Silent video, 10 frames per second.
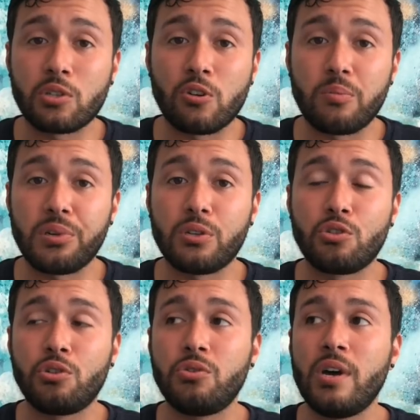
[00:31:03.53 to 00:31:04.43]
Scorpio,
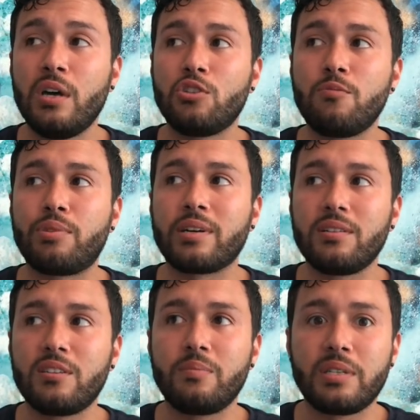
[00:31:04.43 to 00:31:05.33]
to, to bring a
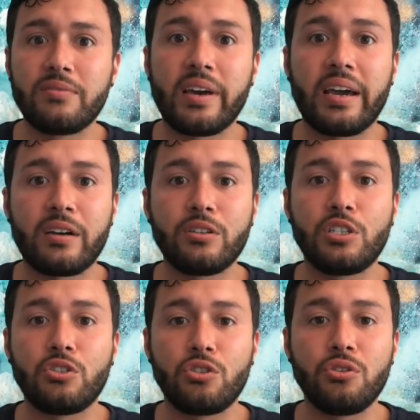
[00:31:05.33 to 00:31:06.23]
little bit of that
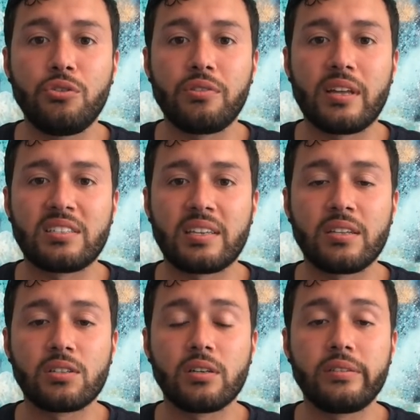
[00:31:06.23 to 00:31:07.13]
energy to you, that
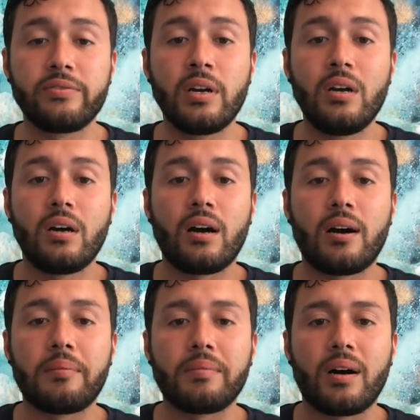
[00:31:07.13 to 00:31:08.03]
sense of
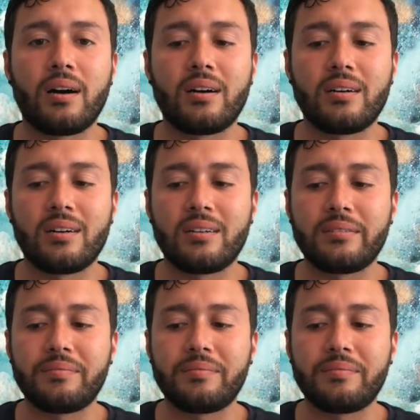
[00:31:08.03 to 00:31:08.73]
um, uh, uh,